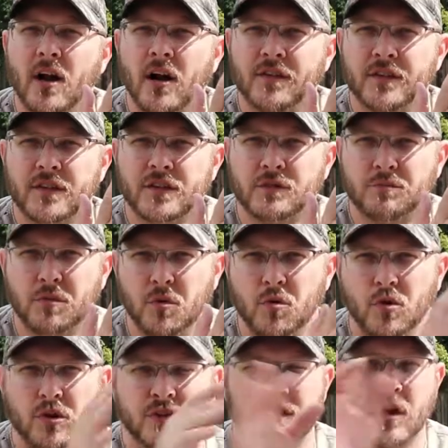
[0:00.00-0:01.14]
on the
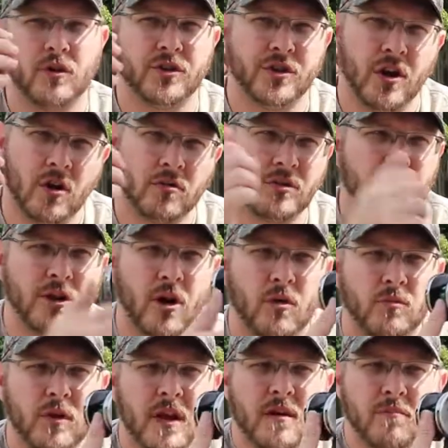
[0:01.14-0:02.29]
spool. So you
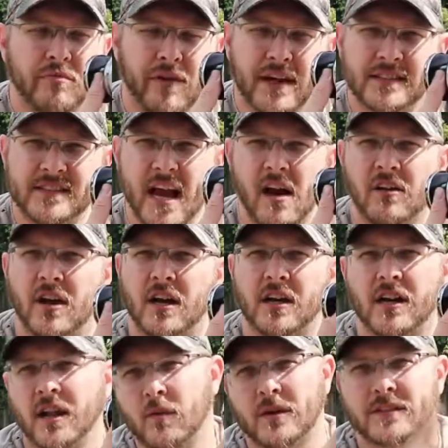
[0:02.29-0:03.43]
don't press down on
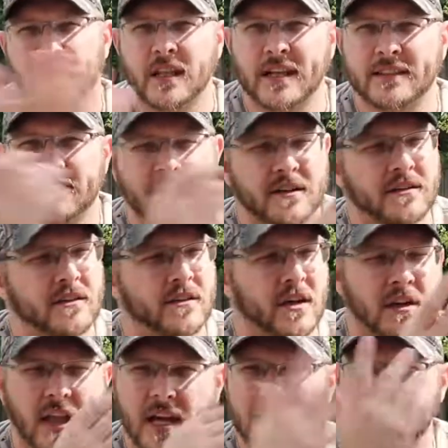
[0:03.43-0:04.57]
it, otherwise the line's not
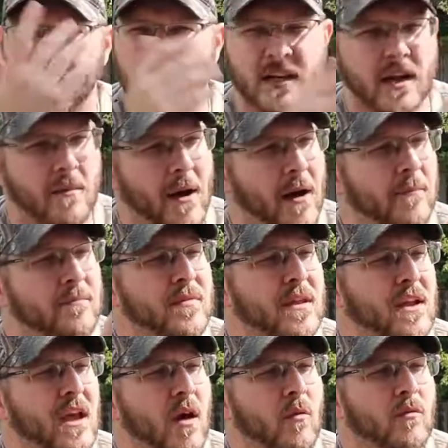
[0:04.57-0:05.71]
going to come out.
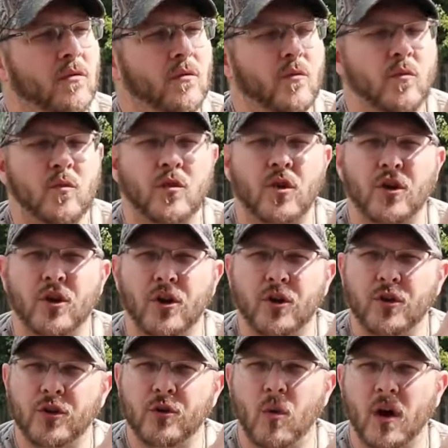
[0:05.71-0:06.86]

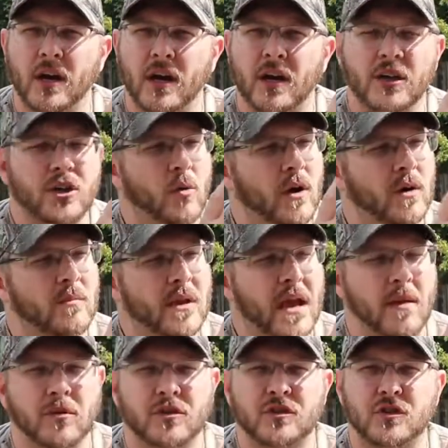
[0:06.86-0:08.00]
You want to be
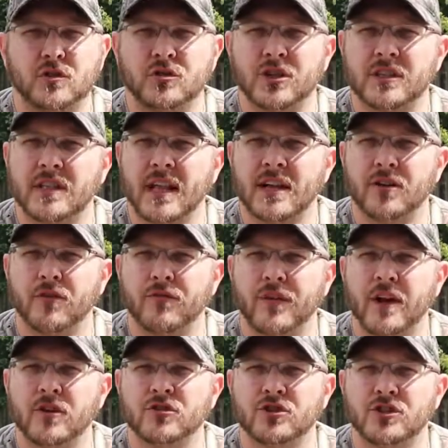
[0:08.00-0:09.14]
able to just let your
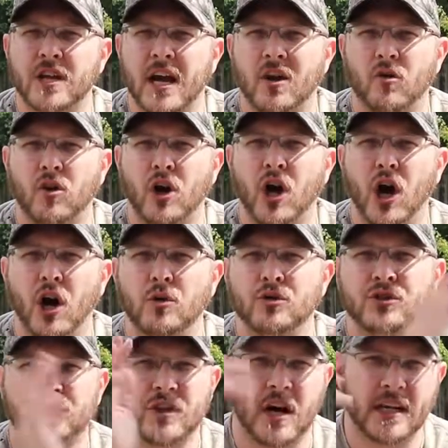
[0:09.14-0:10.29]
finger just kind of
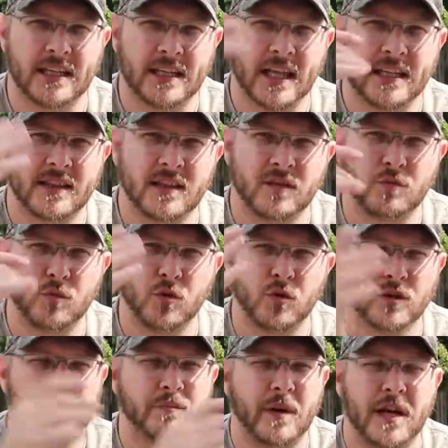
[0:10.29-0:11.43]
coast on it. Let the spool
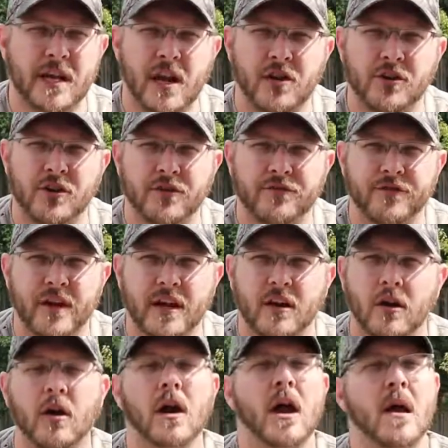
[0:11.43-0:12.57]
spin under your
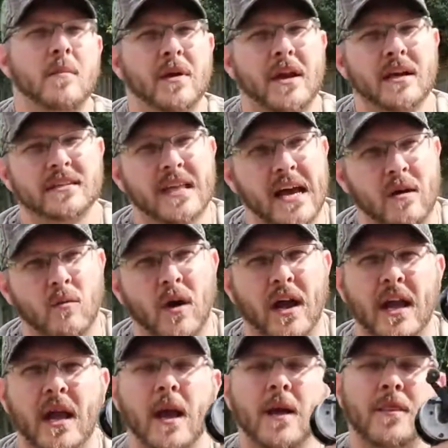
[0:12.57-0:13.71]
finger, because that
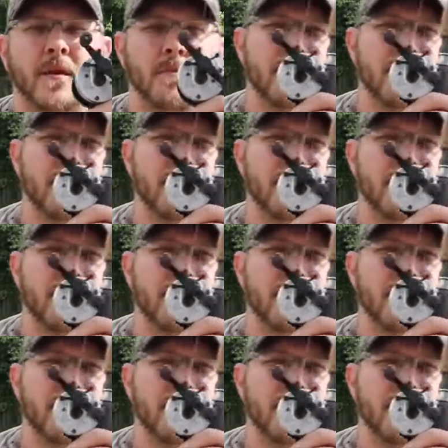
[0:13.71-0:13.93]
way, the